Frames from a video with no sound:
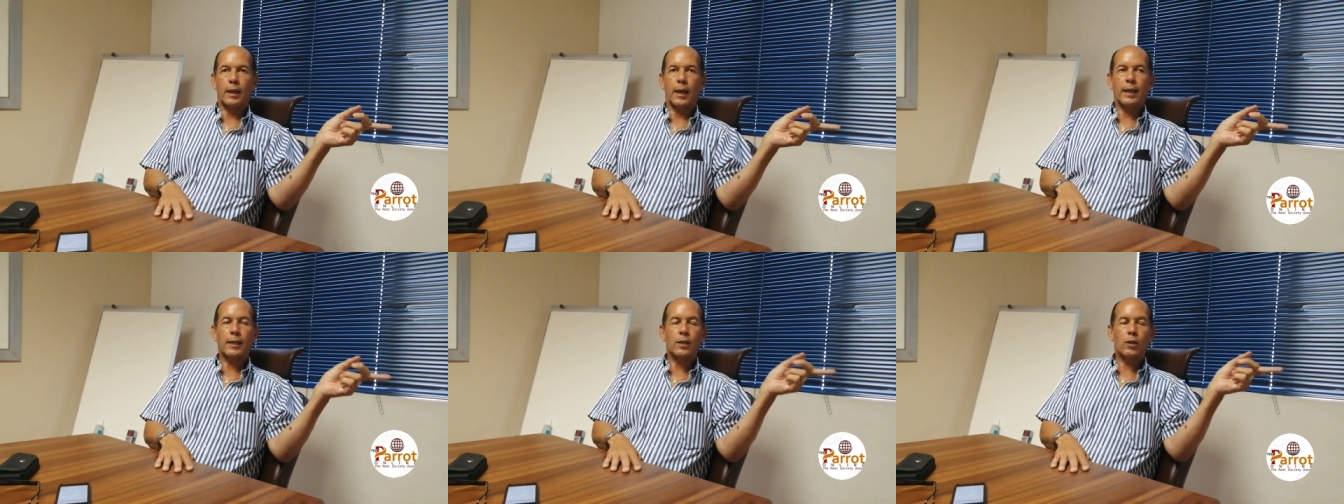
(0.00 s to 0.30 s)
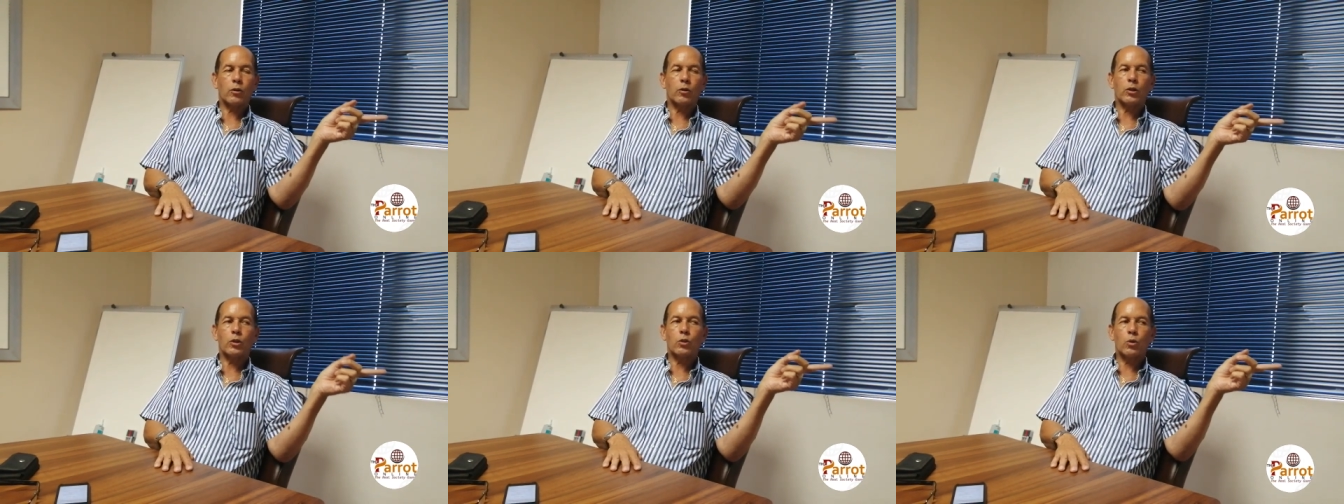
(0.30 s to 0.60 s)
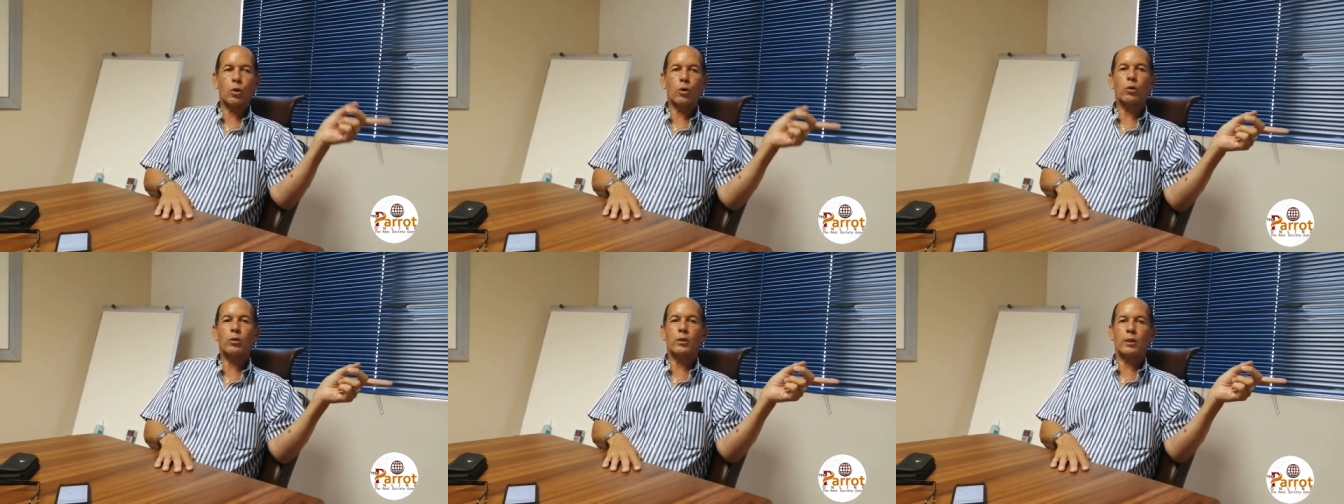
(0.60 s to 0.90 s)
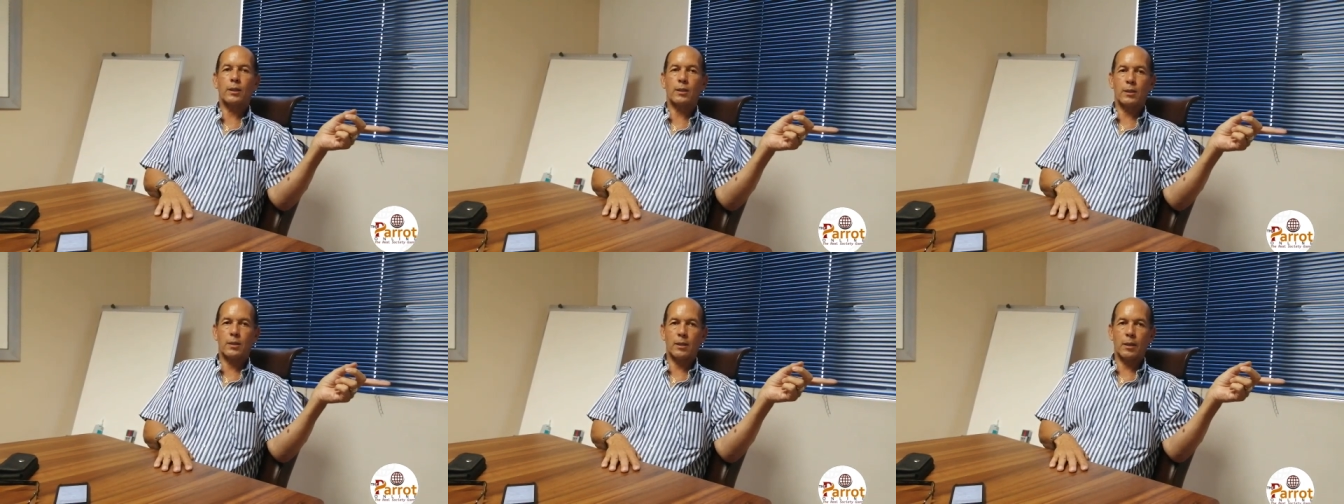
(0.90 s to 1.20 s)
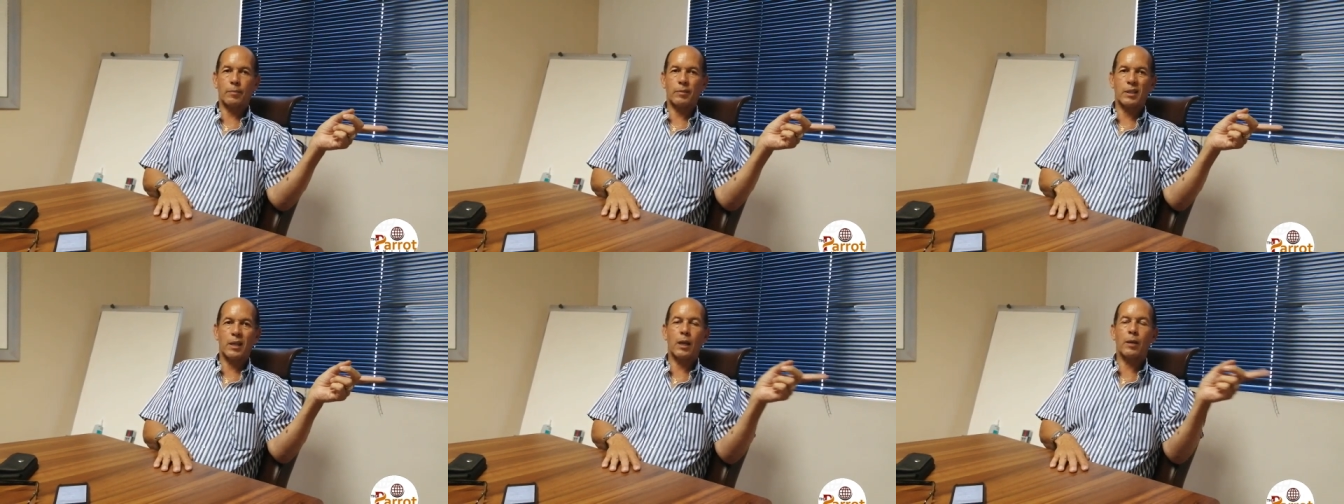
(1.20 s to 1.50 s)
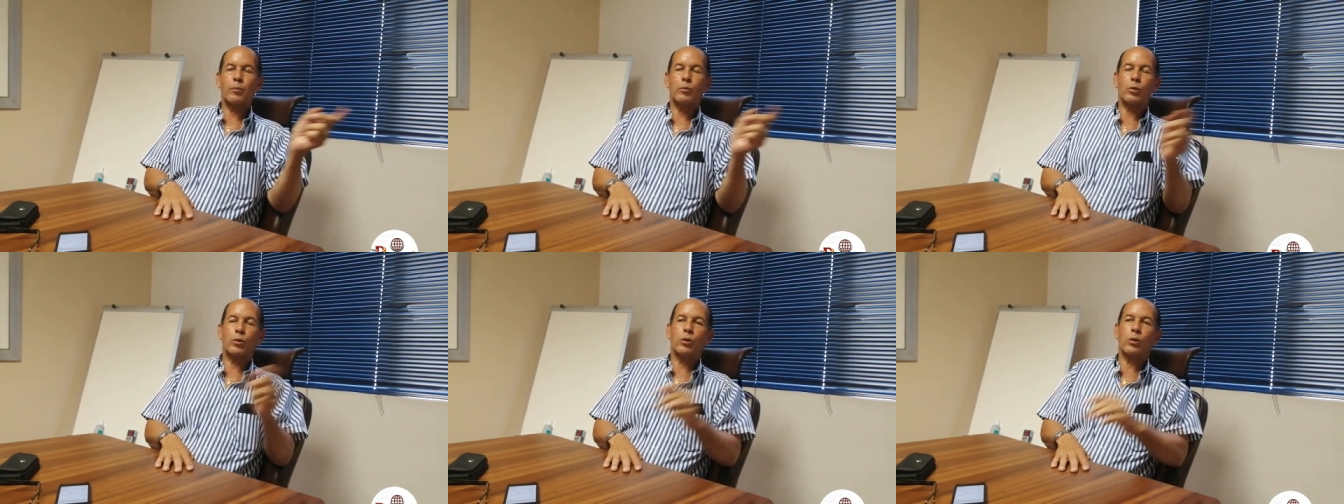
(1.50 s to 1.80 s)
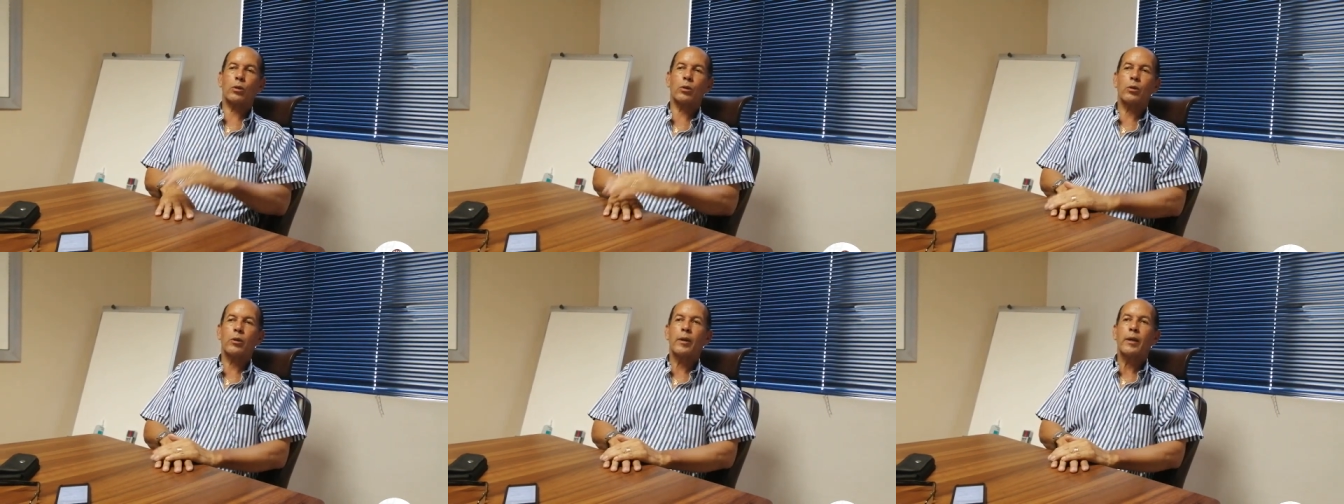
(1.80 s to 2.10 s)
had a recording some time
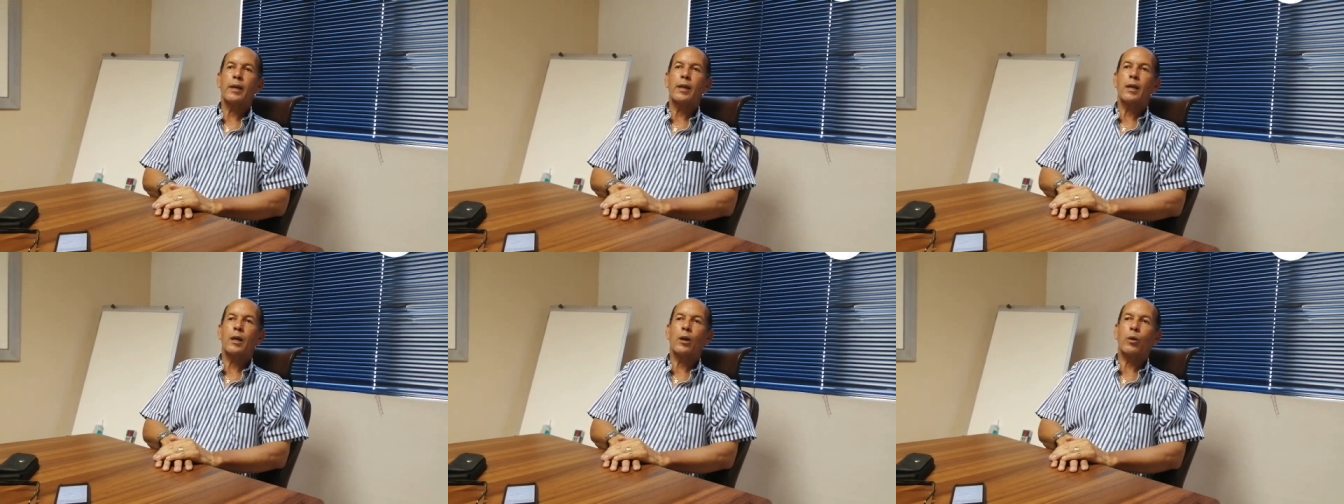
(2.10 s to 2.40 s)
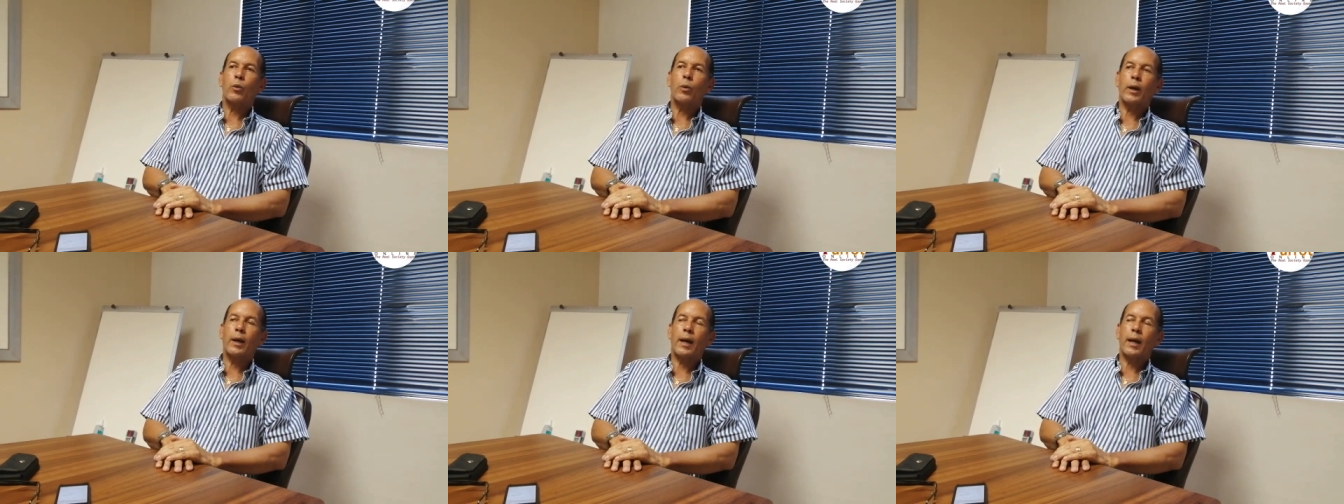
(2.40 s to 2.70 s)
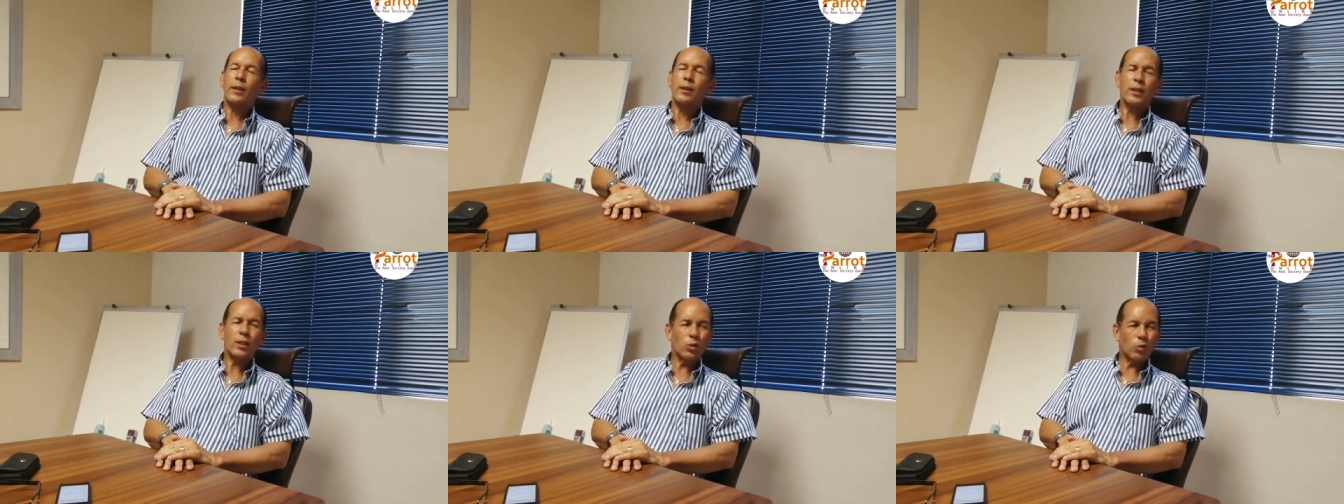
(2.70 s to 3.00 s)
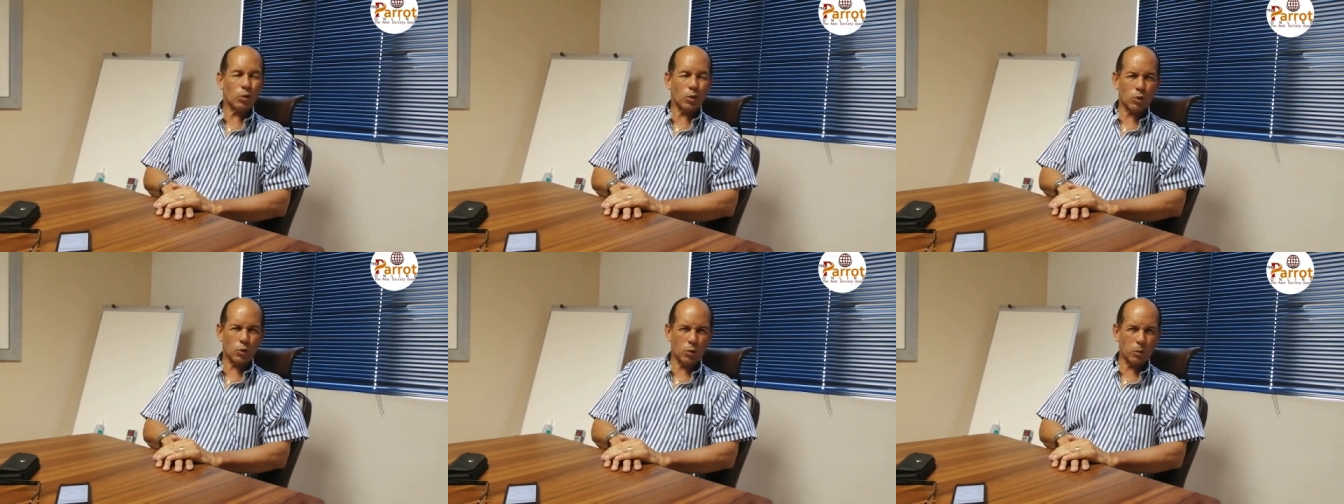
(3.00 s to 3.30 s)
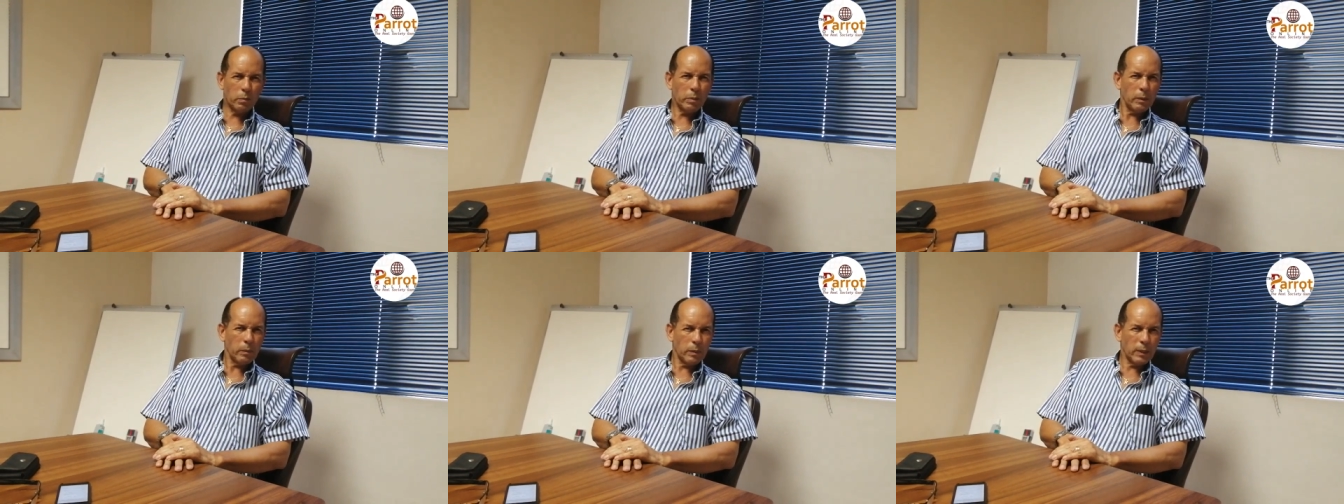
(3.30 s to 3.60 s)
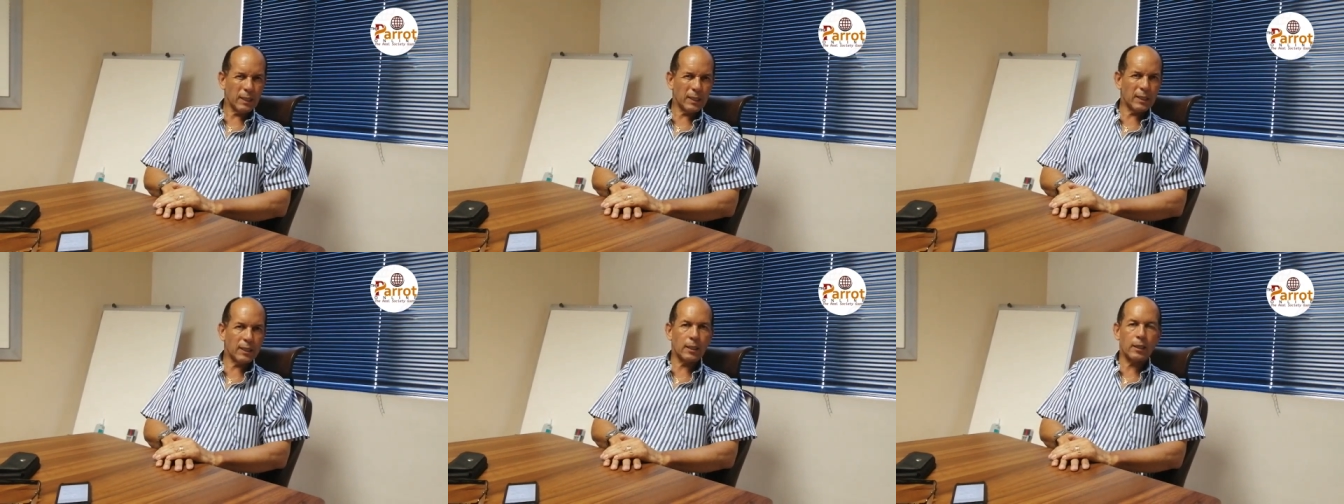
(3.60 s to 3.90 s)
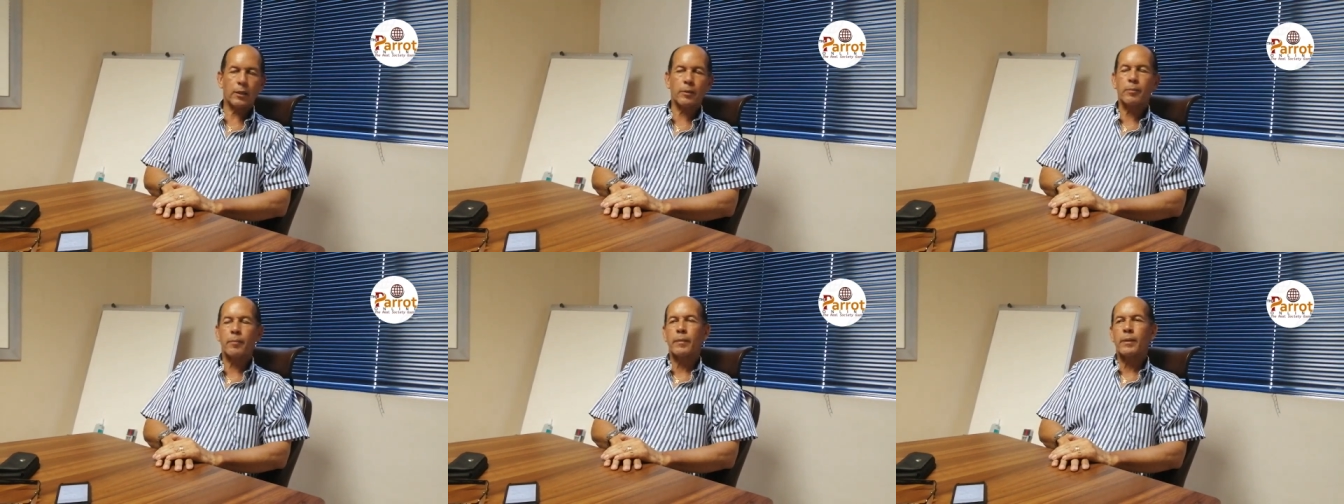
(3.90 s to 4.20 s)
ago where I think it was to
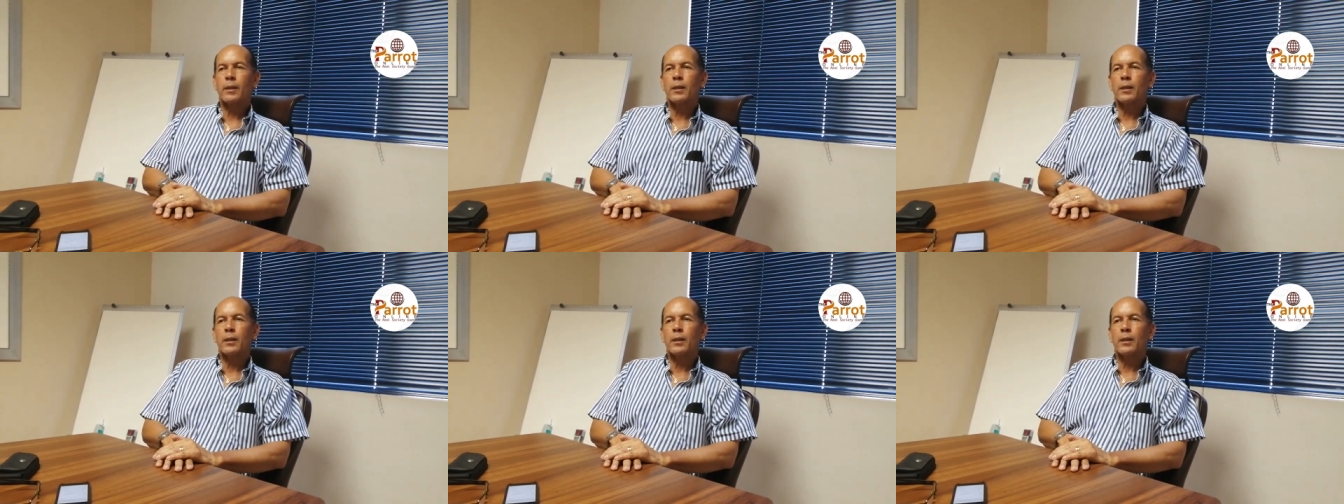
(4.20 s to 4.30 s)
BBC,